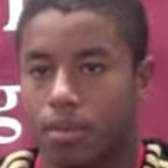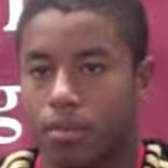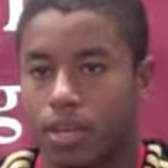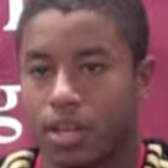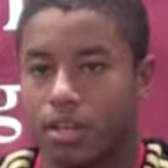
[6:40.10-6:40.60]

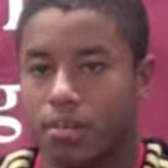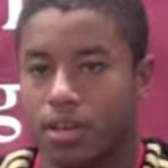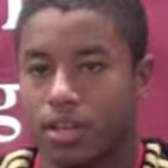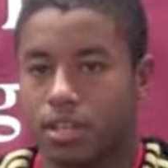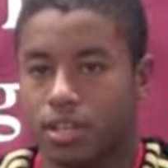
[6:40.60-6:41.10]
Beginning
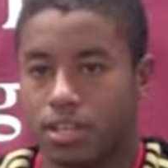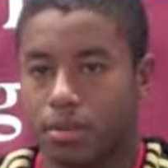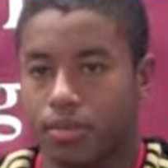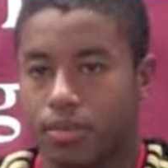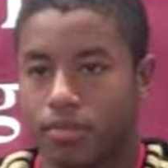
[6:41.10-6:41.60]
Monday,
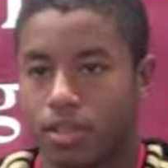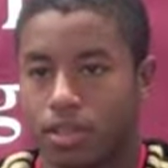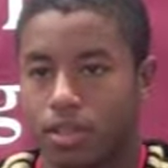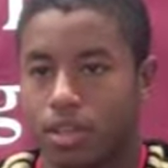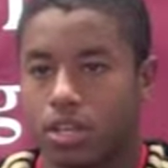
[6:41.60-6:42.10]
September
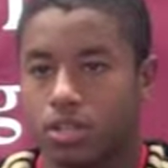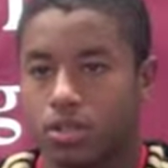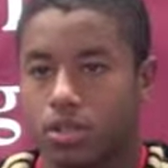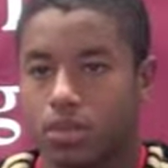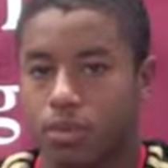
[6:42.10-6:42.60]
15th,
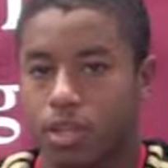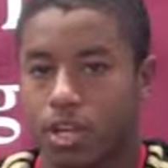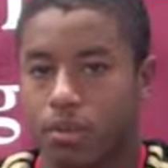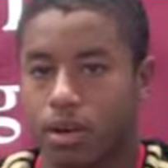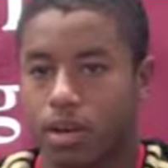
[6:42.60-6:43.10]
students
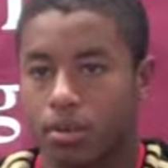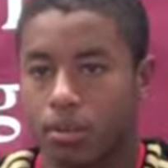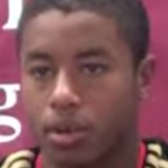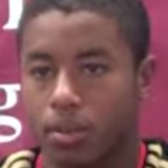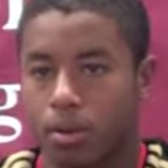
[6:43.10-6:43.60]
without a parking
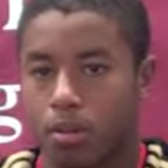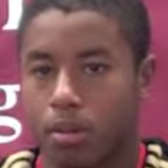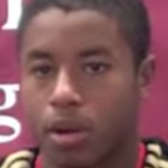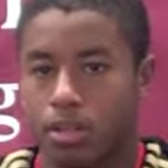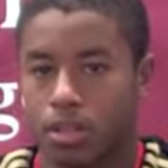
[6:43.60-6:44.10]
permit or
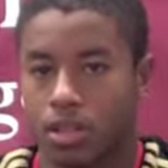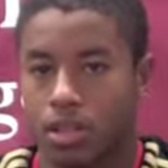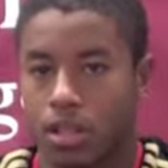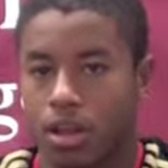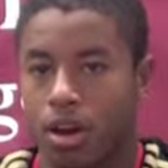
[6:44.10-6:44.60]
parked in
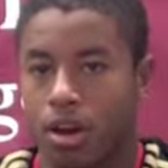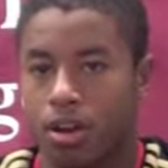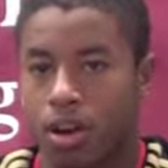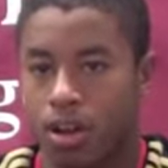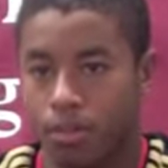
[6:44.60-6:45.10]
an
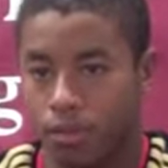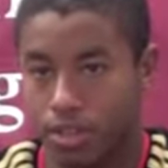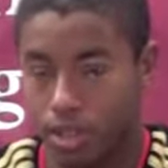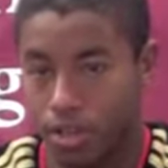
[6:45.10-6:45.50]
unauthorized